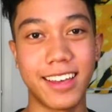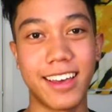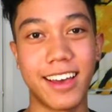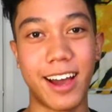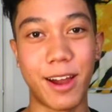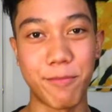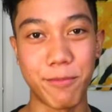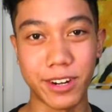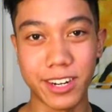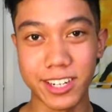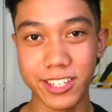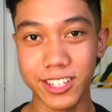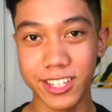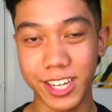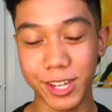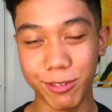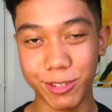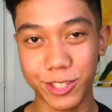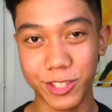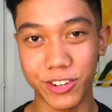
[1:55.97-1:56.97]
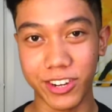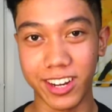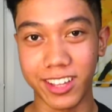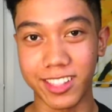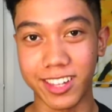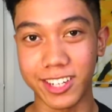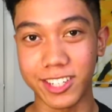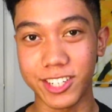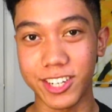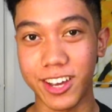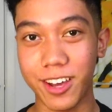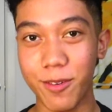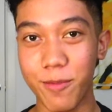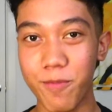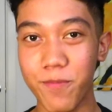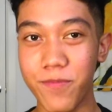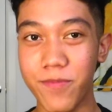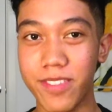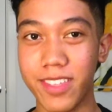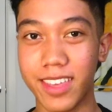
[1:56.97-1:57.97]
I'm pretty sure it was during
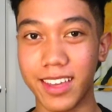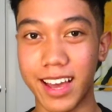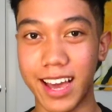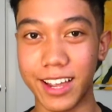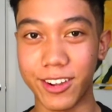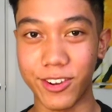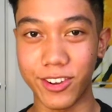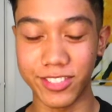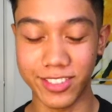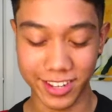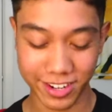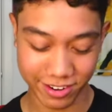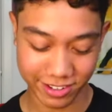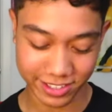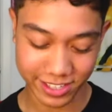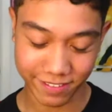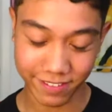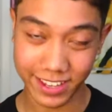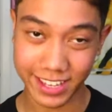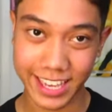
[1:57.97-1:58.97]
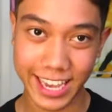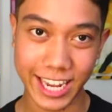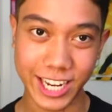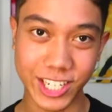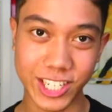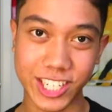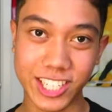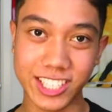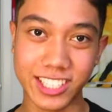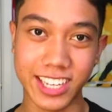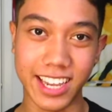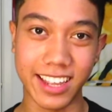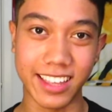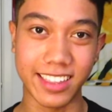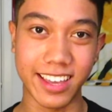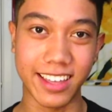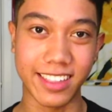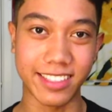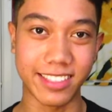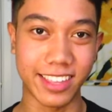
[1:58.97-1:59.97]
lunchtime, I got the notification saying
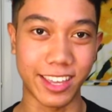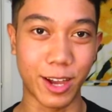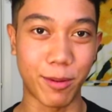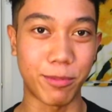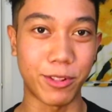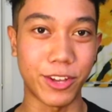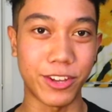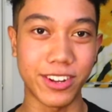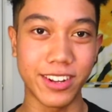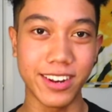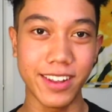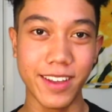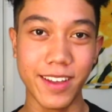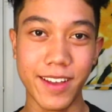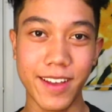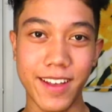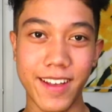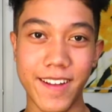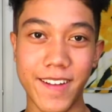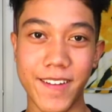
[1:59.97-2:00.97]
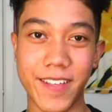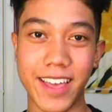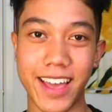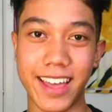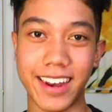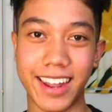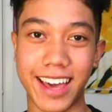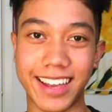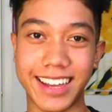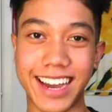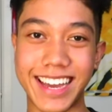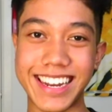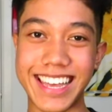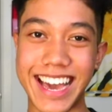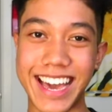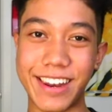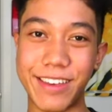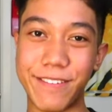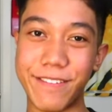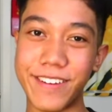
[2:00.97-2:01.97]
that they uploaded and I kind of
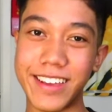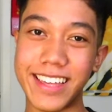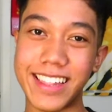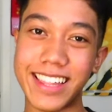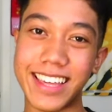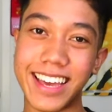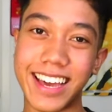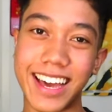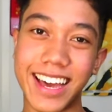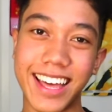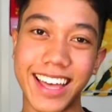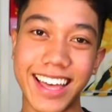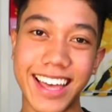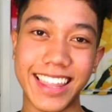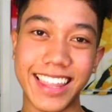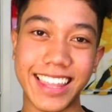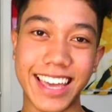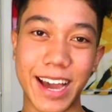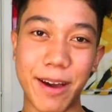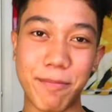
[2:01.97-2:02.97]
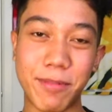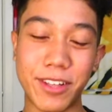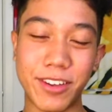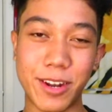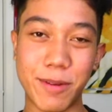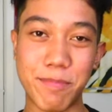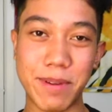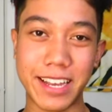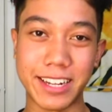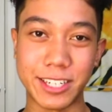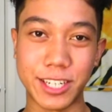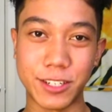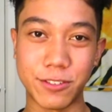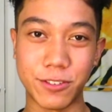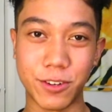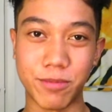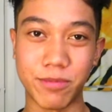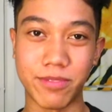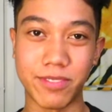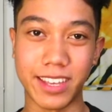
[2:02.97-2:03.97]
had a feeling they uploaded pictures
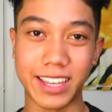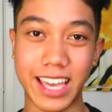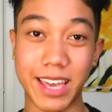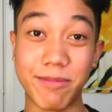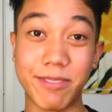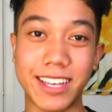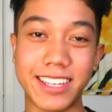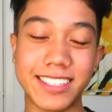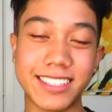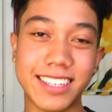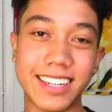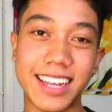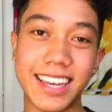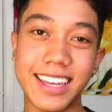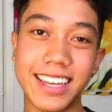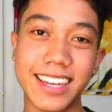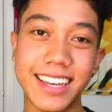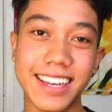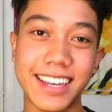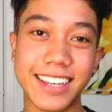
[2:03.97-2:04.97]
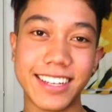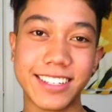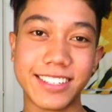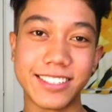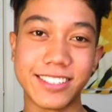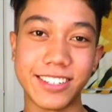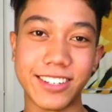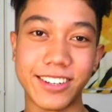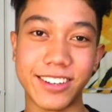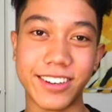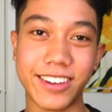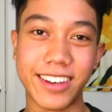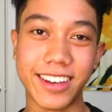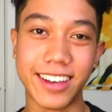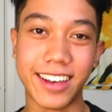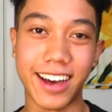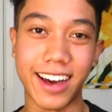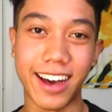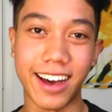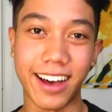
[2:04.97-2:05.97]
from the game yesterday so
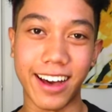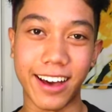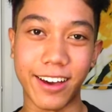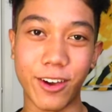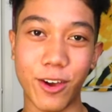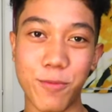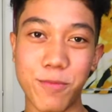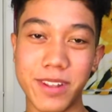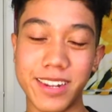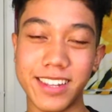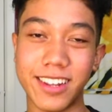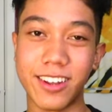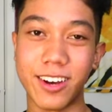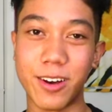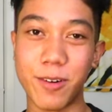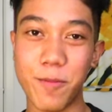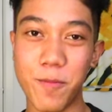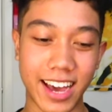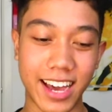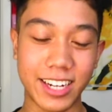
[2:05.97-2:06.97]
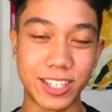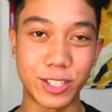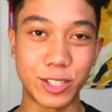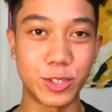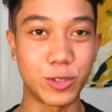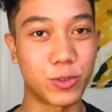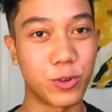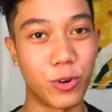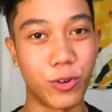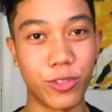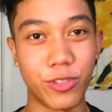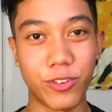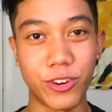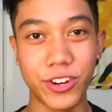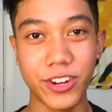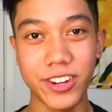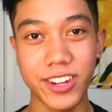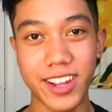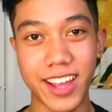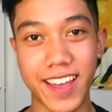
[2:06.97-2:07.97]
I opened it up, I just scroll
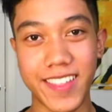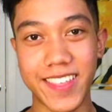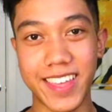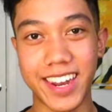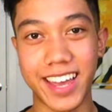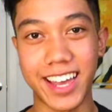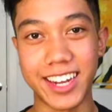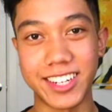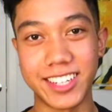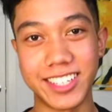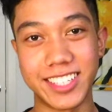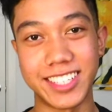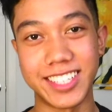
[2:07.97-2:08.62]
through and then I just